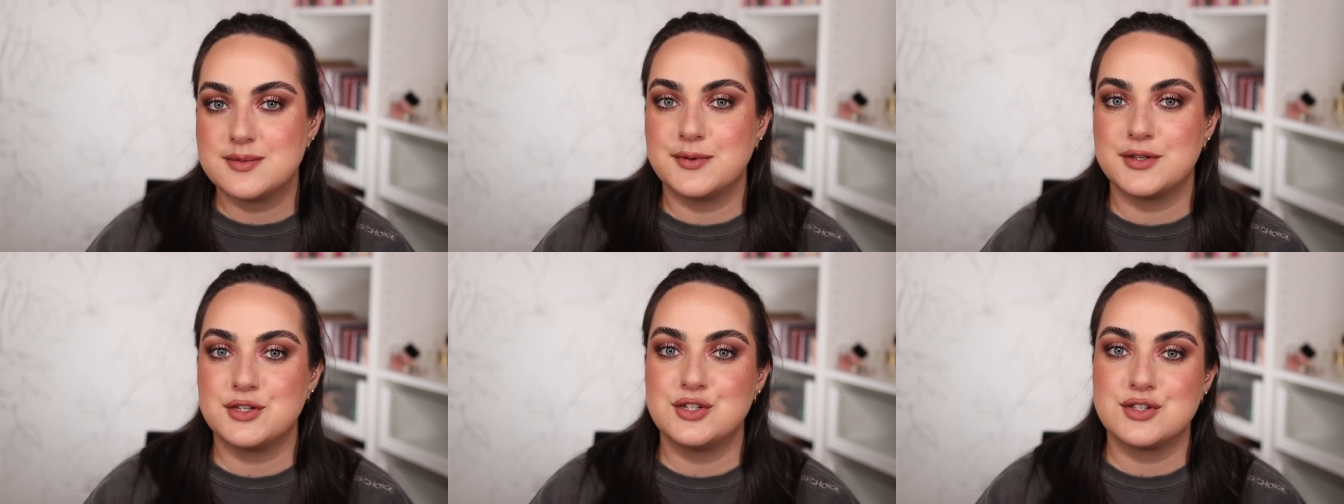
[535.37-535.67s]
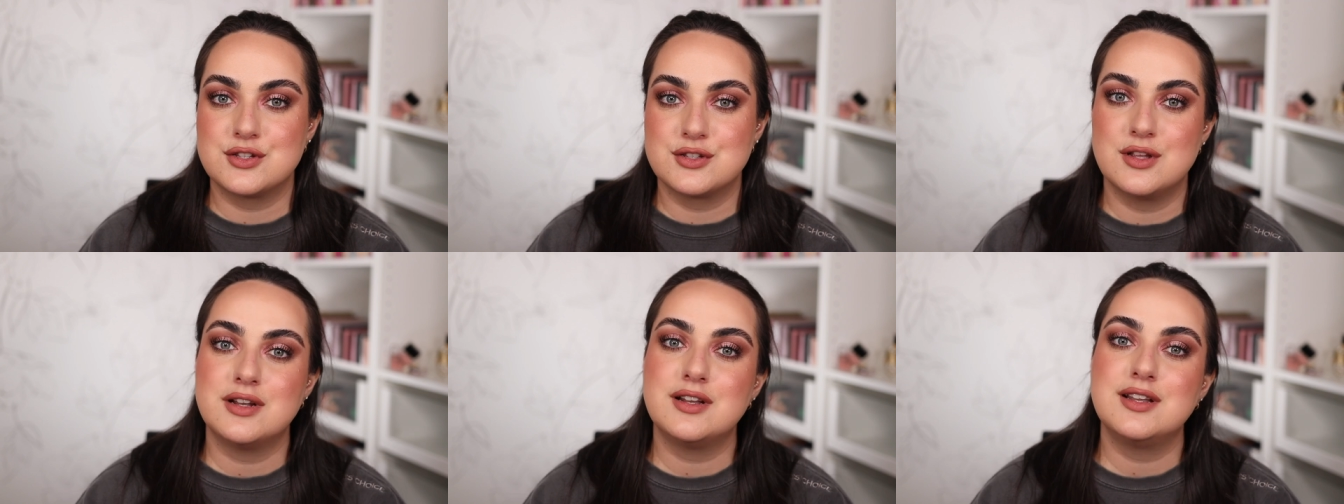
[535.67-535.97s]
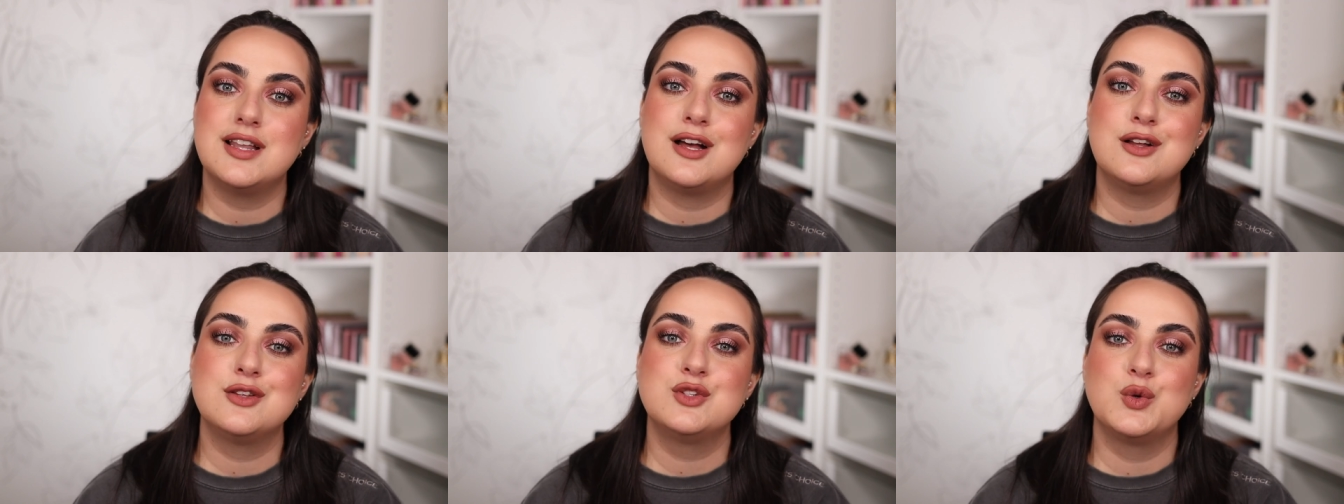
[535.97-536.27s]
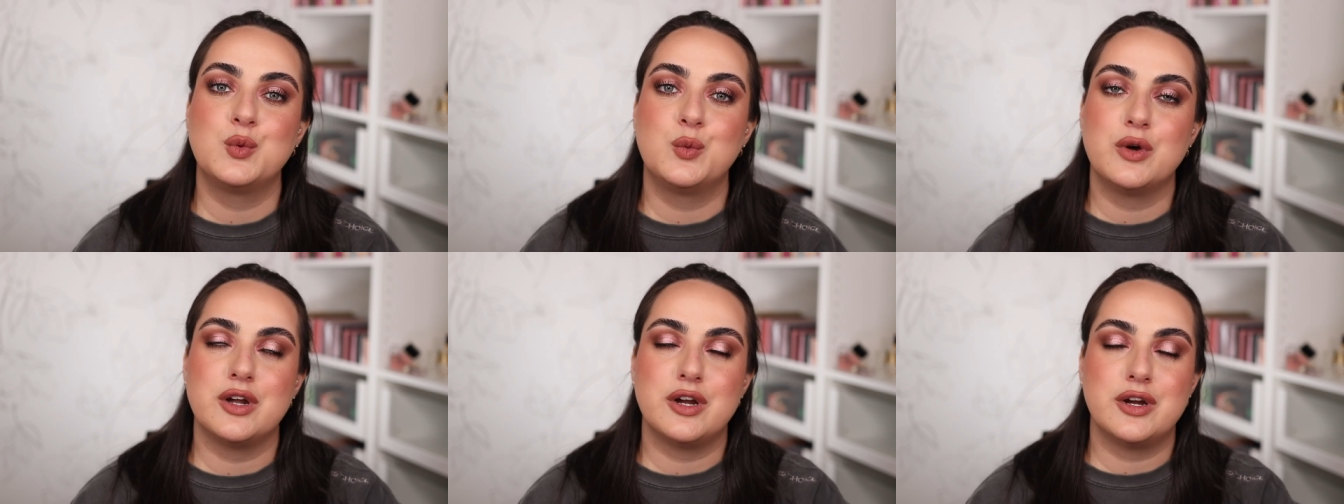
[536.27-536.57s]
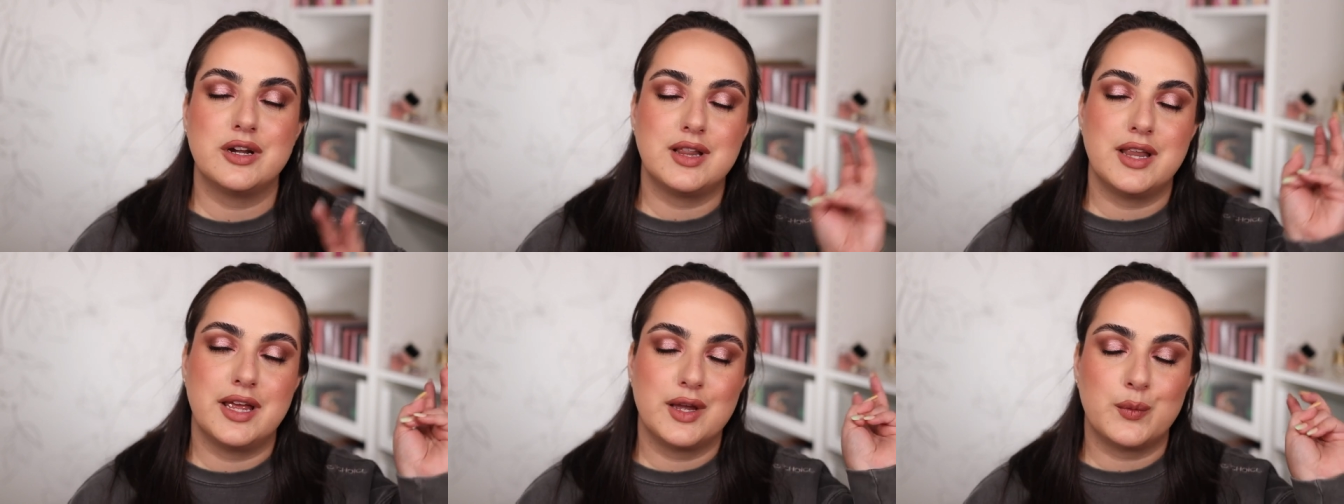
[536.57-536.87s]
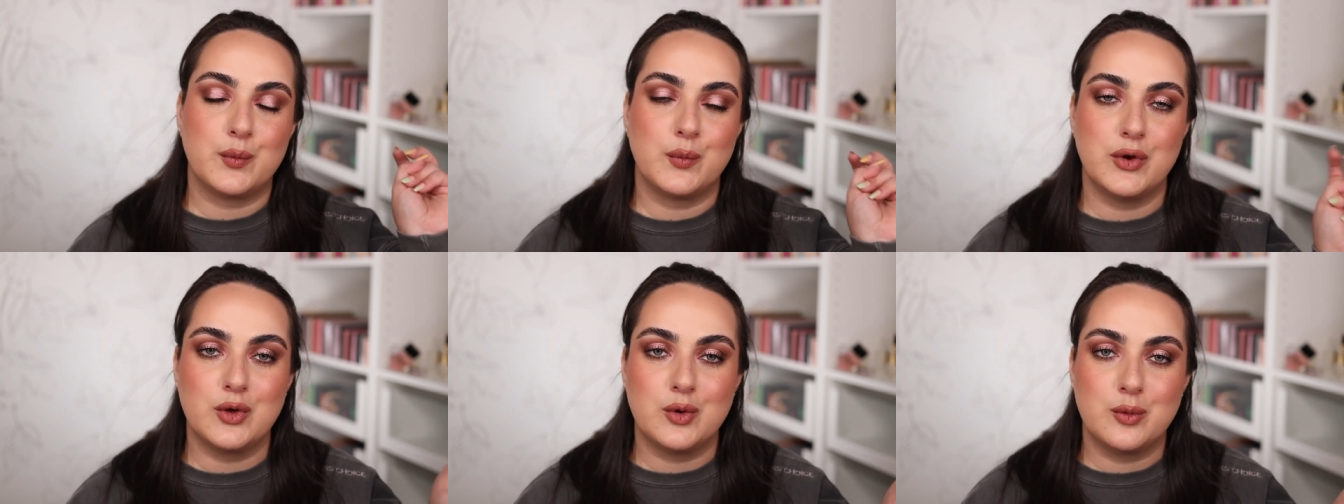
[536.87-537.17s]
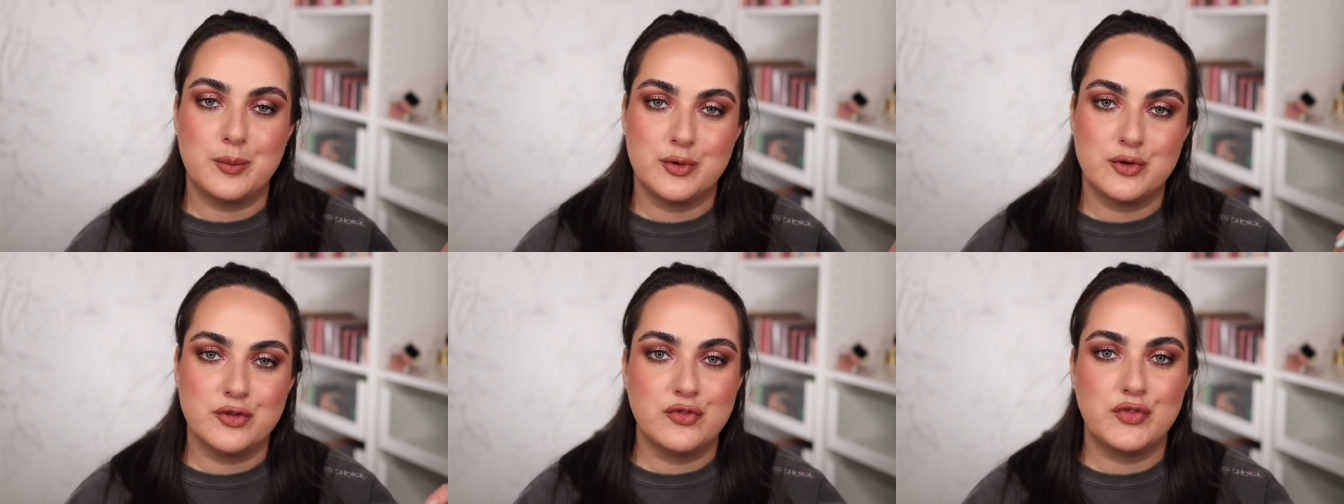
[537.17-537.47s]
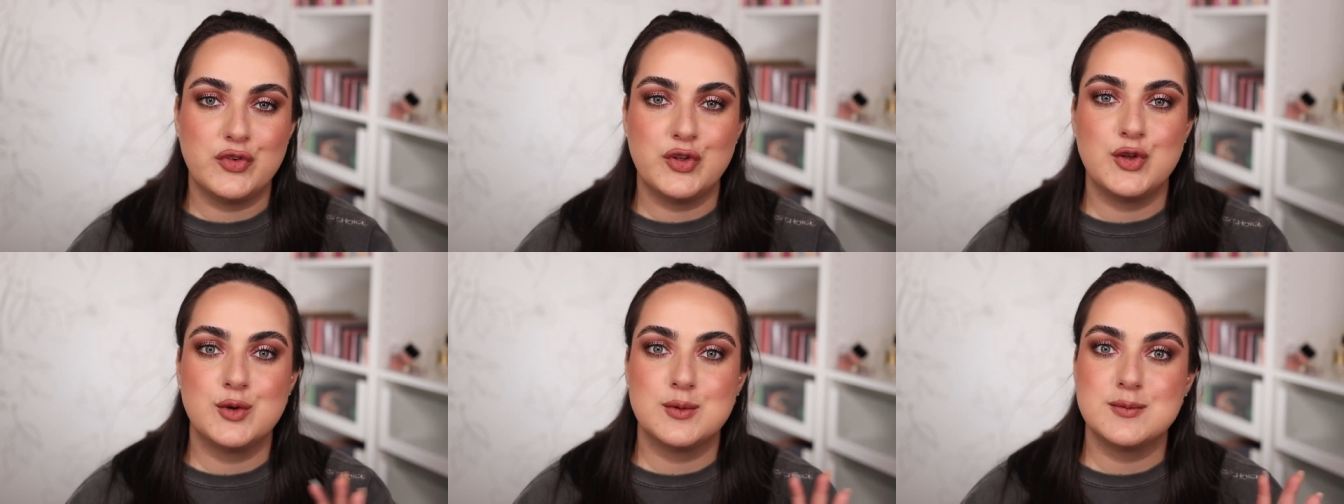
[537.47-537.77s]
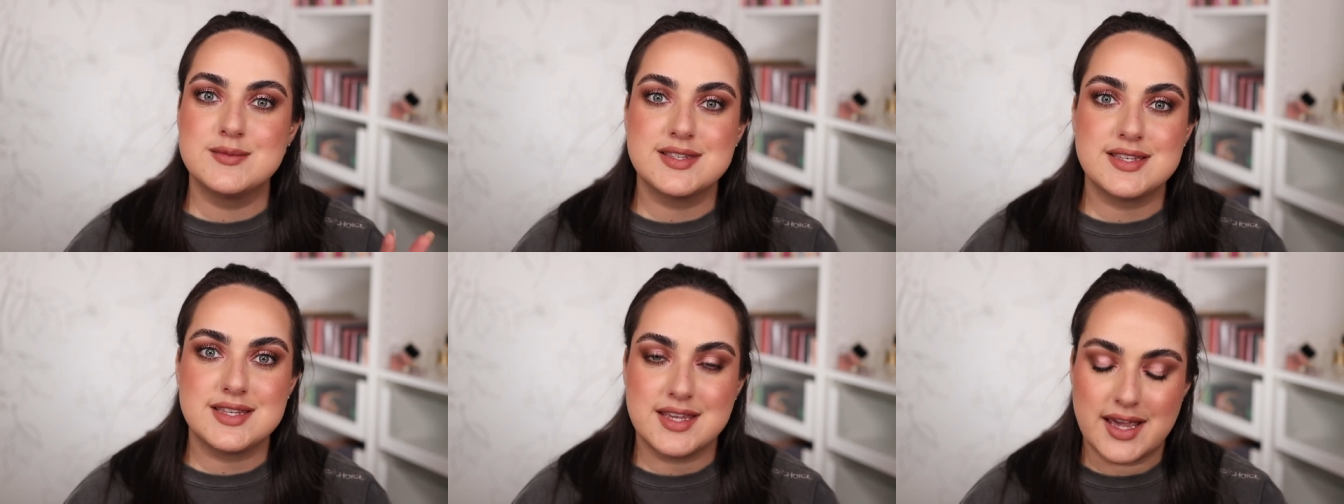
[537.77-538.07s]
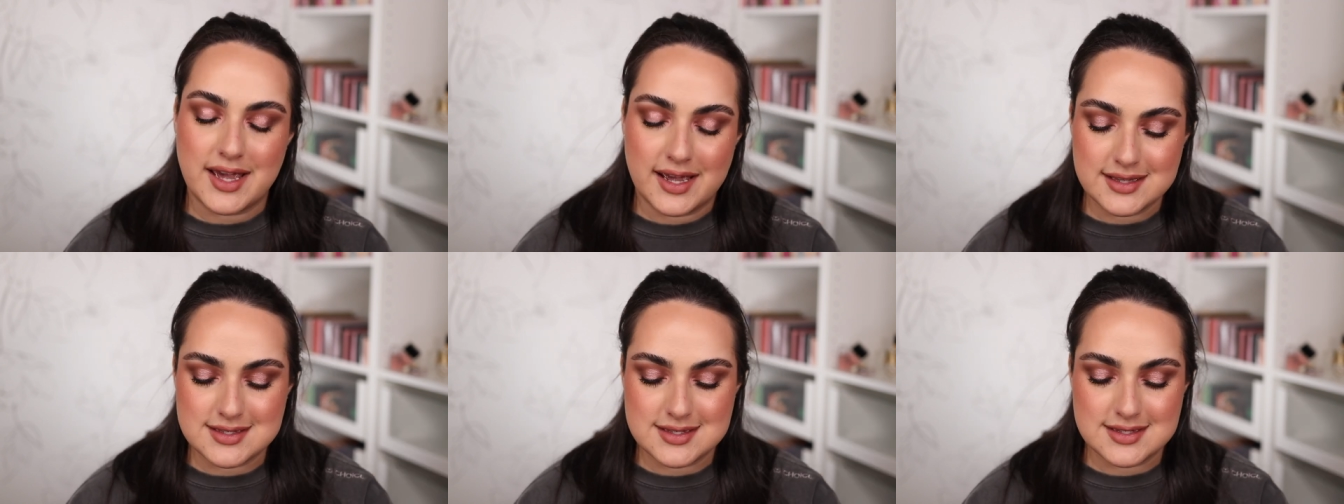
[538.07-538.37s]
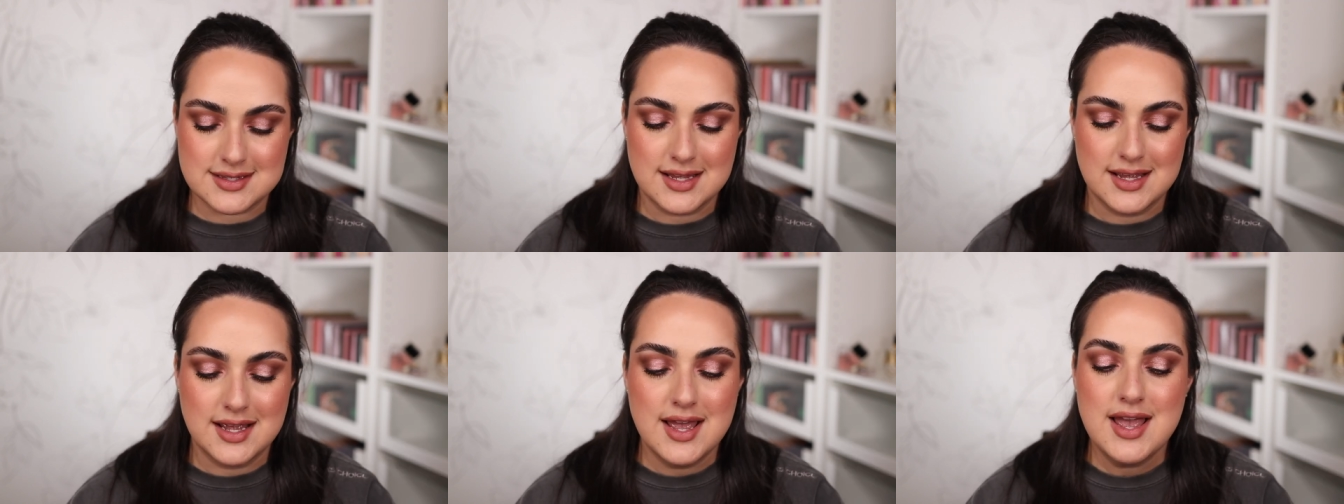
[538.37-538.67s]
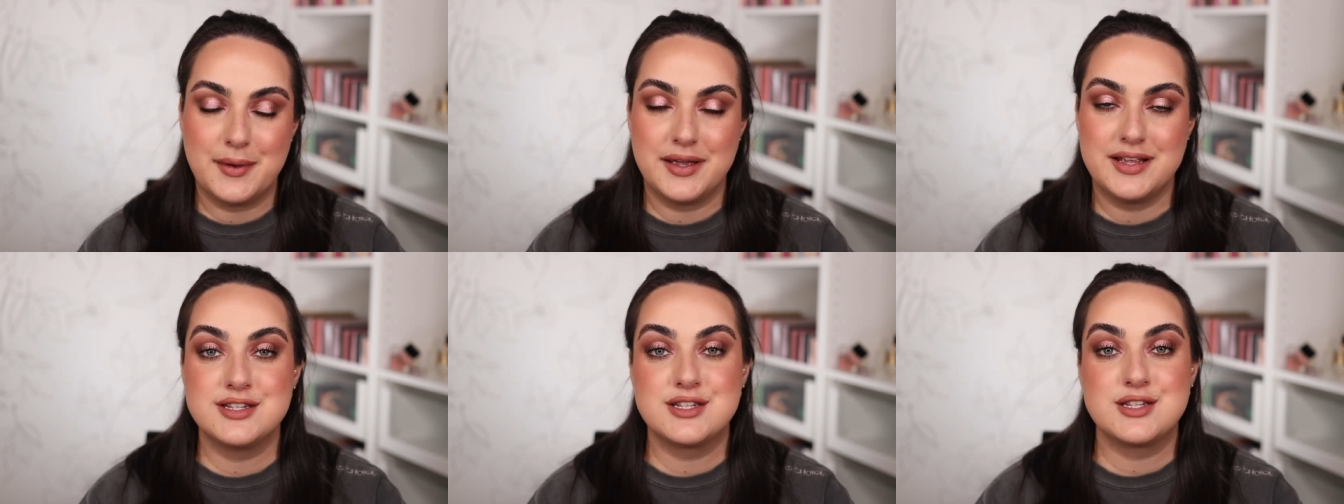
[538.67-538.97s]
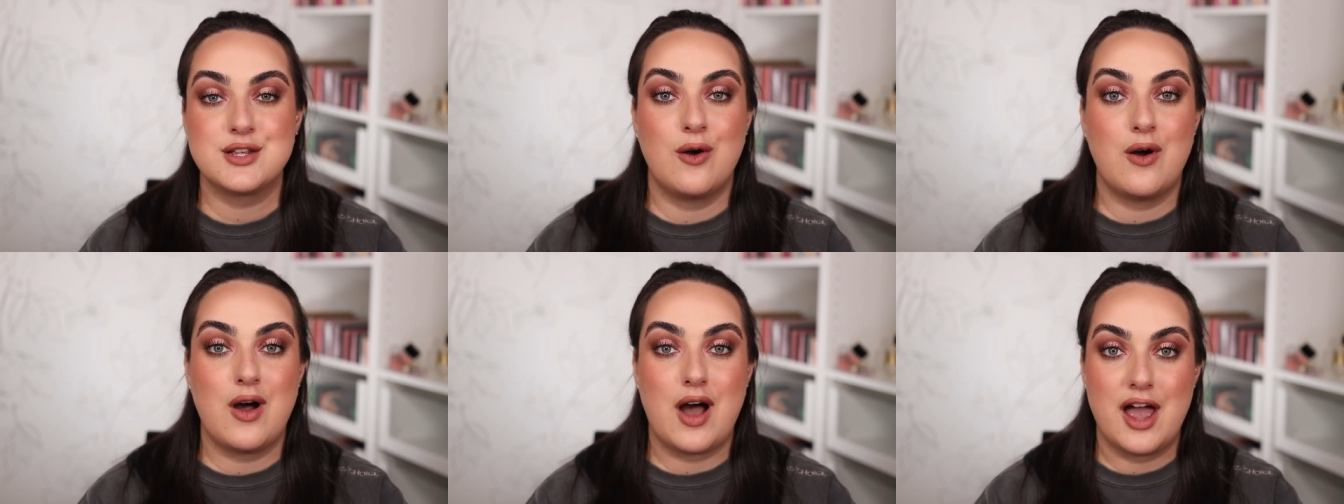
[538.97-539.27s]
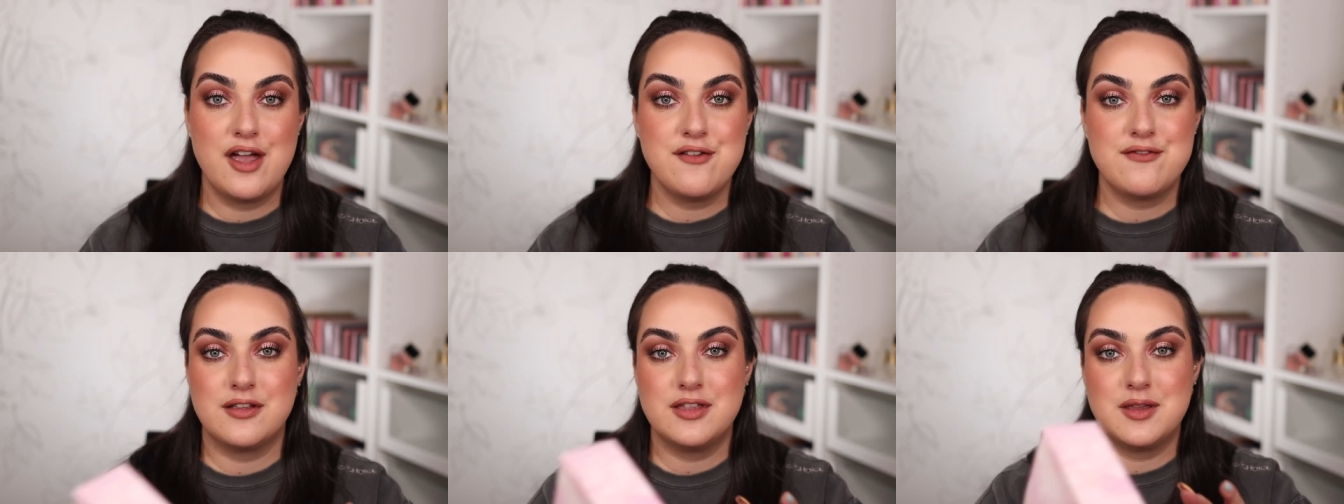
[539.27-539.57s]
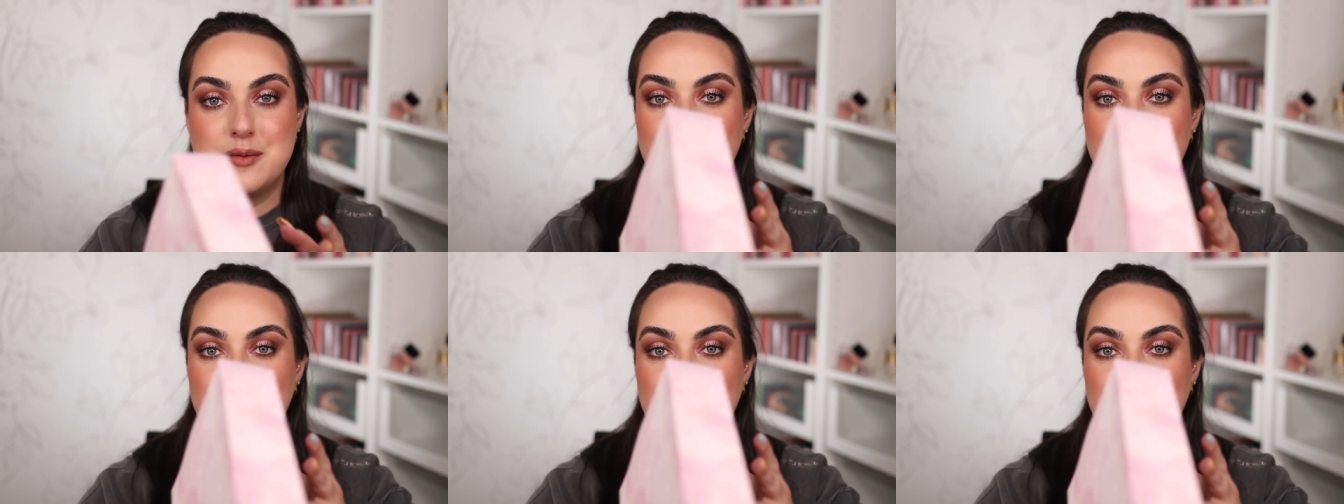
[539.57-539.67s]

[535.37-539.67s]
but she's not allowed to wear like real perfumes yet. And so I found the